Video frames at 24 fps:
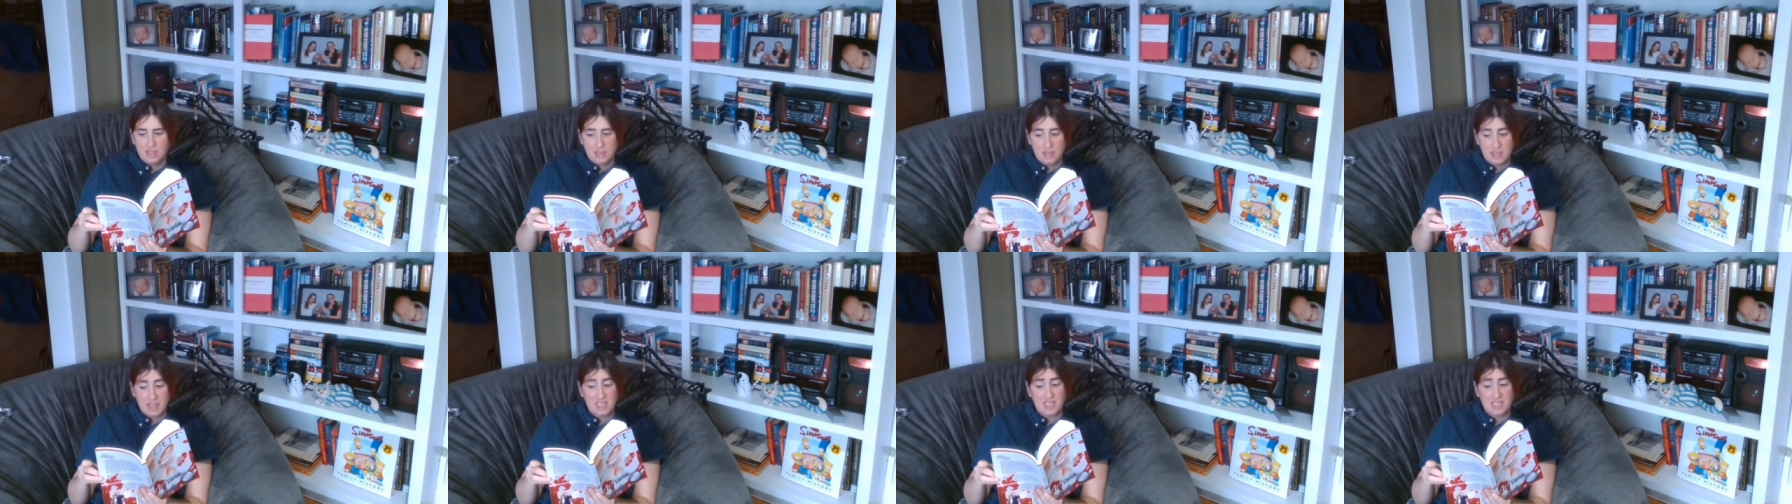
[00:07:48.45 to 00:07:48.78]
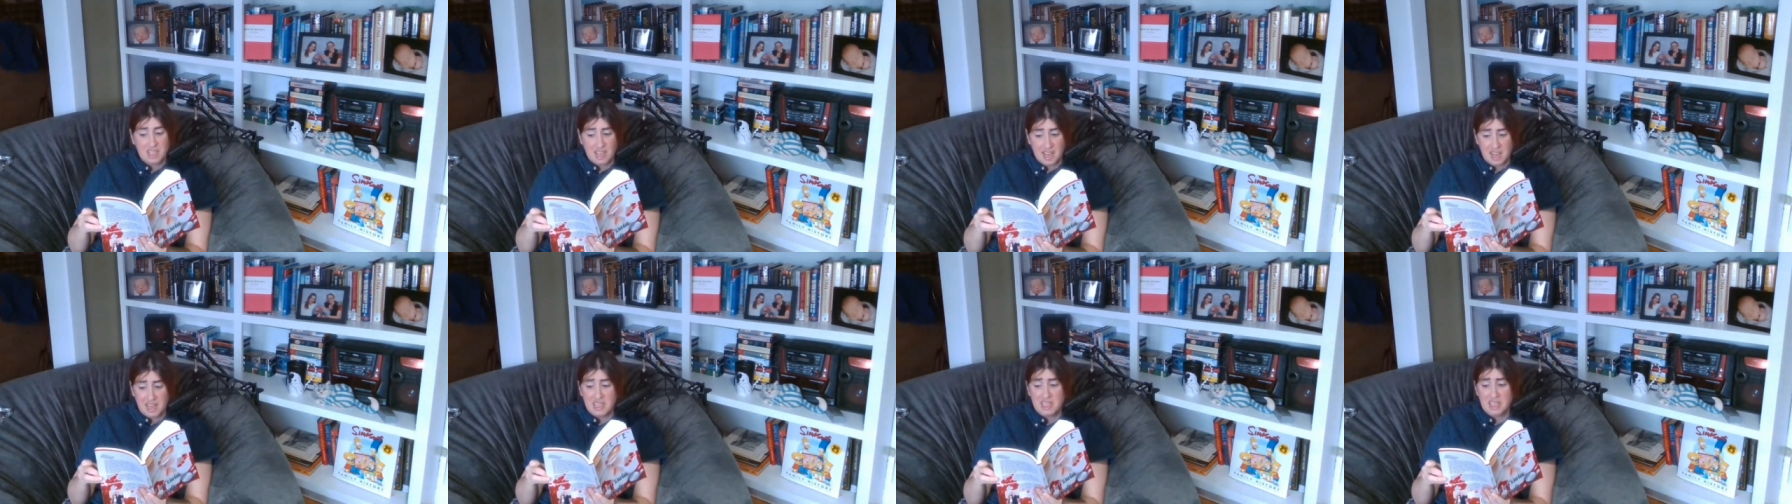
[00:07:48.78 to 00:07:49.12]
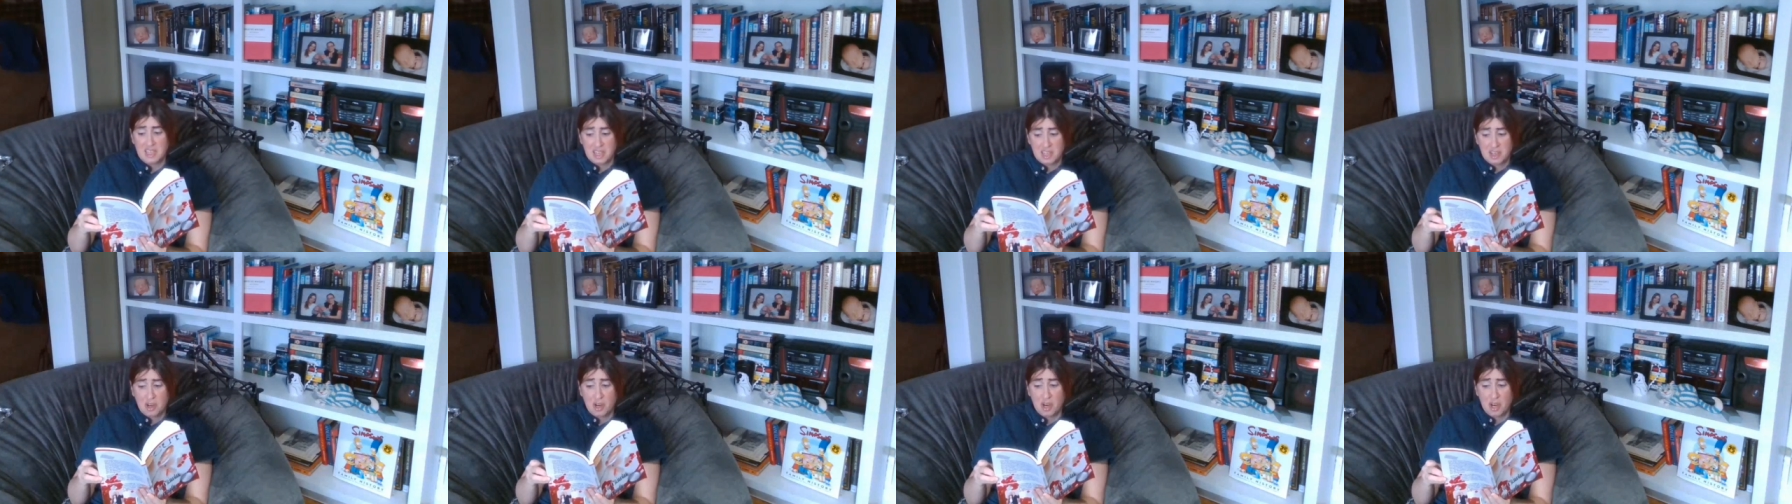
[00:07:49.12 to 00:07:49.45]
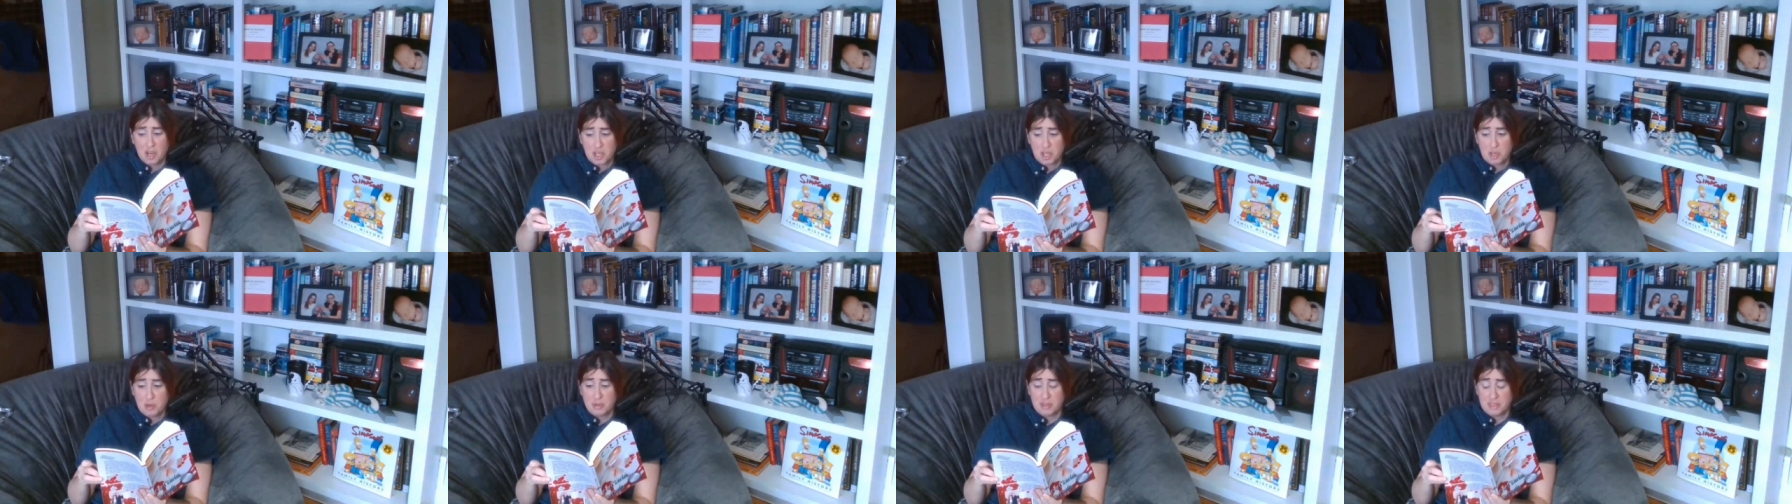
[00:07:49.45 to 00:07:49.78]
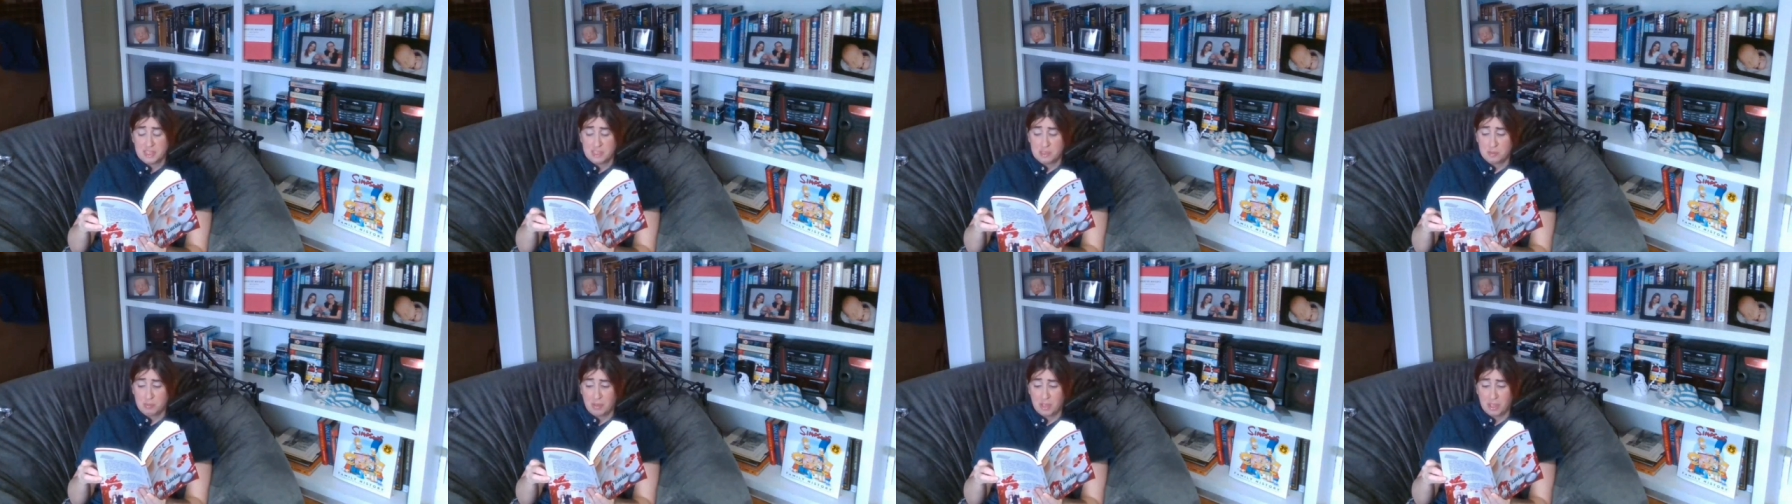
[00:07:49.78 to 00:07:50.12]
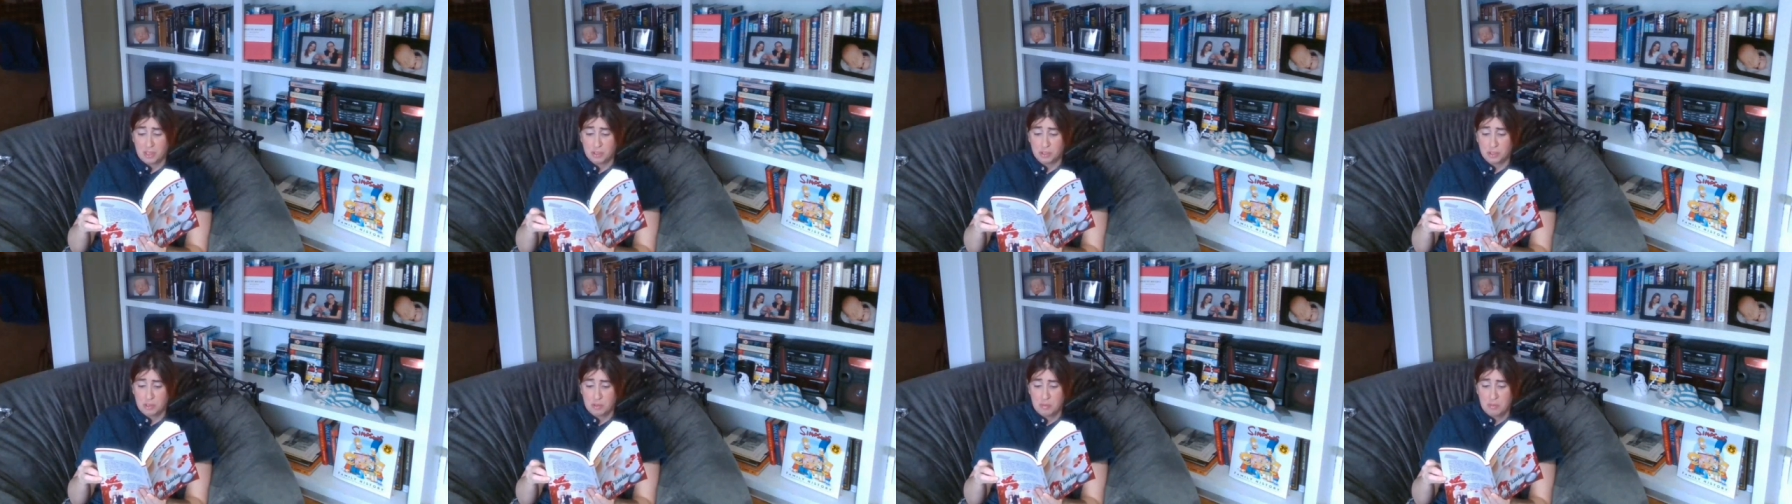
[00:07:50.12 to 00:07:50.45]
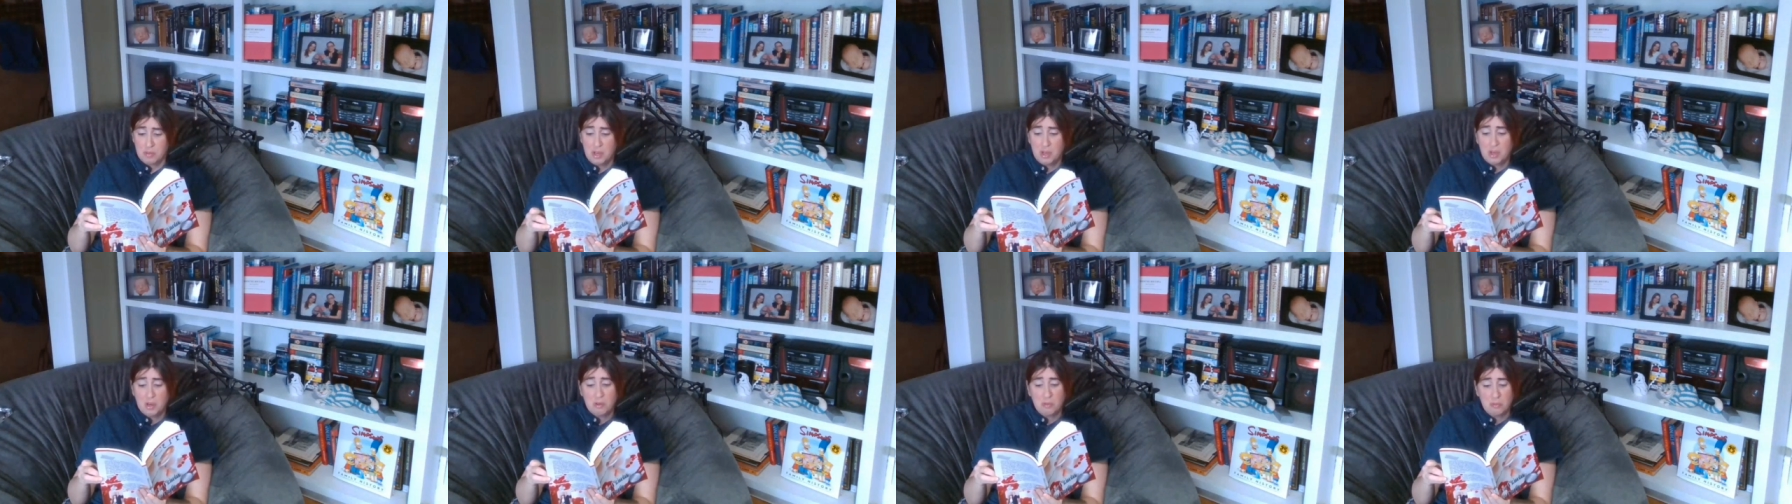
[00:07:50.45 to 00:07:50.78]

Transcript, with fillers: That night I caught you in his bedroom.